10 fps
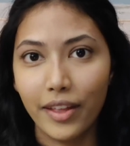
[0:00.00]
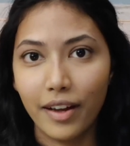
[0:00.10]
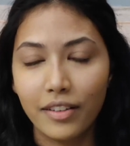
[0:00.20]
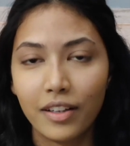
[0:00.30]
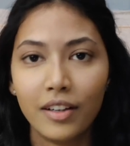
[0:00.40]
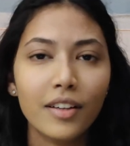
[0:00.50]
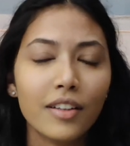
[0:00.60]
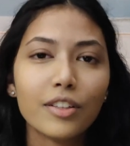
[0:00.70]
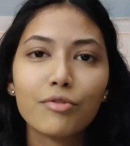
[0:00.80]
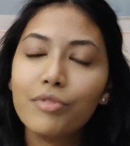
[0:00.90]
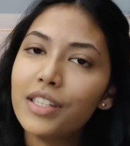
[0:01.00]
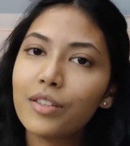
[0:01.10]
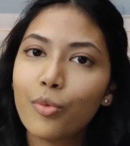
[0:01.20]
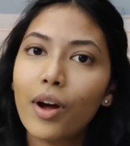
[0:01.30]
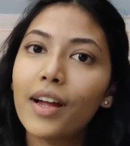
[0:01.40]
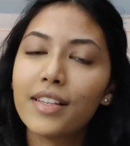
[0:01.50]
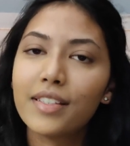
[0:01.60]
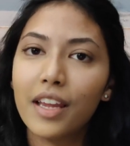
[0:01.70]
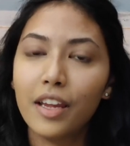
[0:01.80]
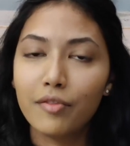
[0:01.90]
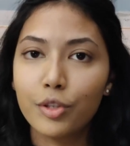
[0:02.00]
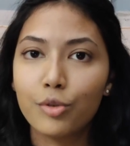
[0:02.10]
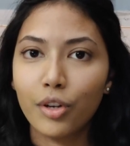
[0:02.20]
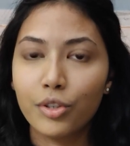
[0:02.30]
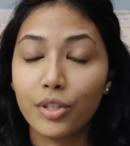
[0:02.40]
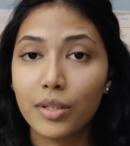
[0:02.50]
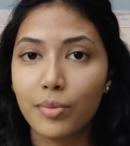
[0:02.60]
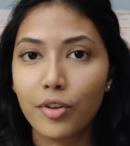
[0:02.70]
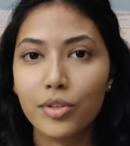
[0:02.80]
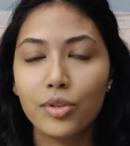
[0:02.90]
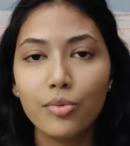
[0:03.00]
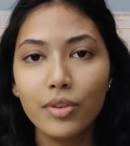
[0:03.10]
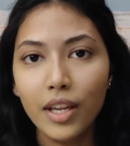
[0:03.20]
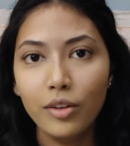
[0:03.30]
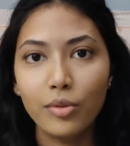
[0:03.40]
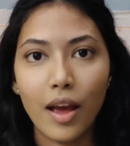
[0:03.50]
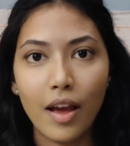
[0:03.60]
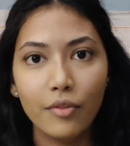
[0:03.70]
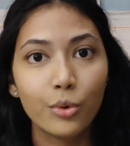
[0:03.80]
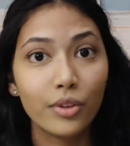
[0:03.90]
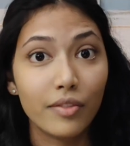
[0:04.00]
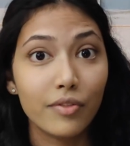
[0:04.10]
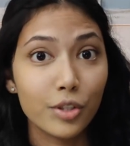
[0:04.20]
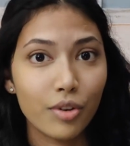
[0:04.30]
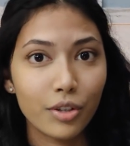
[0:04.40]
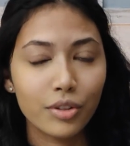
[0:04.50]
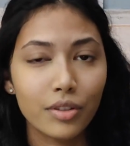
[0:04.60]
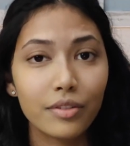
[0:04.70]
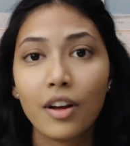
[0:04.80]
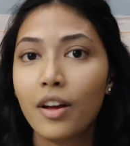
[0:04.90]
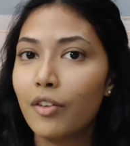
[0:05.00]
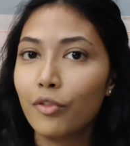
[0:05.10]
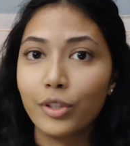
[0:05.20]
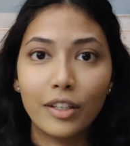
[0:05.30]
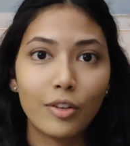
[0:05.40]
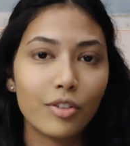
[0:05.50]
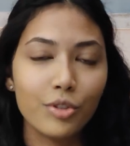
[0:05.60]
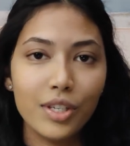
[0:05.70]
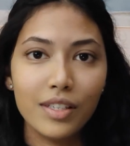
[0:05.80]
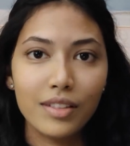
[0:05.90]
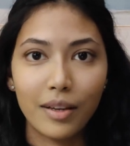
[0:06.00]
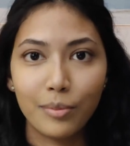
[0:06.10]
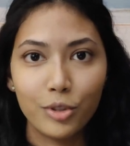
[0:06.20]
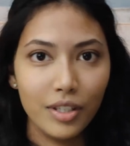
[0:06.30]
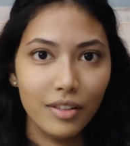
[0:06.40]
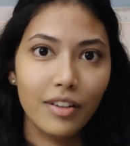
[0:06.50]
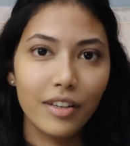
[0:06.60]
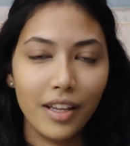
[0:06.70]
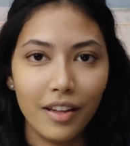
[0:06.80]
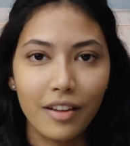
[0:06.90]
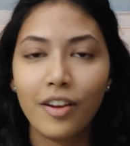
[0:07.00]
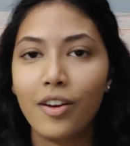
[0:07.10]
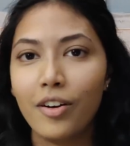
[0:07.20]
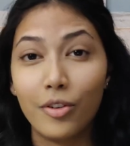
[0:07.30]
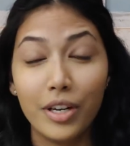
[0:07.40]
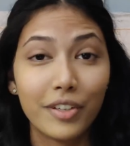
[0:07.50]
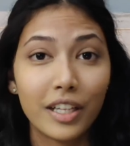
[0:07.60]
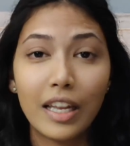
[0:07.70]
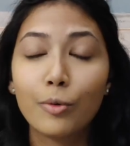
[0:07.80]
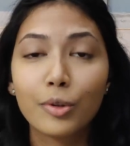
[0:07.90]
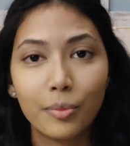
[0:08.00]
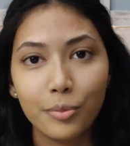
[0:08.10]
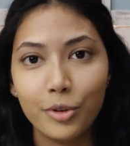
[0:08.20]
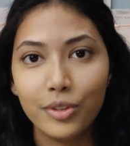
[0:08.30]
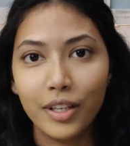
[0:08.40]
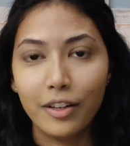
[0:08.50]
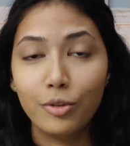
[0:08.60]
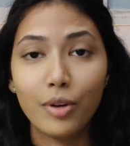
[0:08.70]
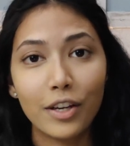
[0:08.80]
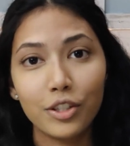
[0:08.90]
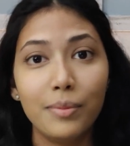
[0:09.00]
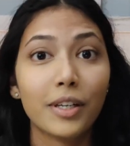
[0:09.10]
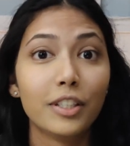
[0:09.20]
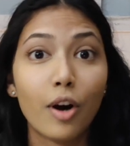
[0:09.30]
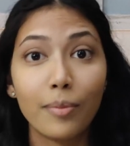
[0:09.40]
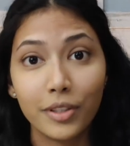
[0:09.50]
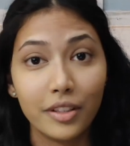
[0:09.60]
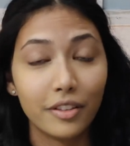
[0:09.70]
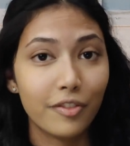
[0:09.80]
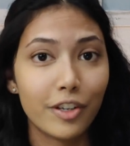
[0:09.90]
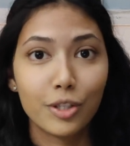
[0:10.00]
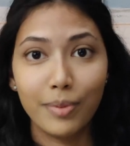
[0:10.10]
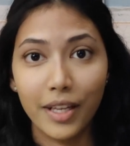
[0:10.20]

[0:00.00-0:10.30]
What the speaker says: with that. The reason why I say infrastructure is because you need to have good infrastructure for technologies like machine learning or even cloud computing to actually be adopted in the first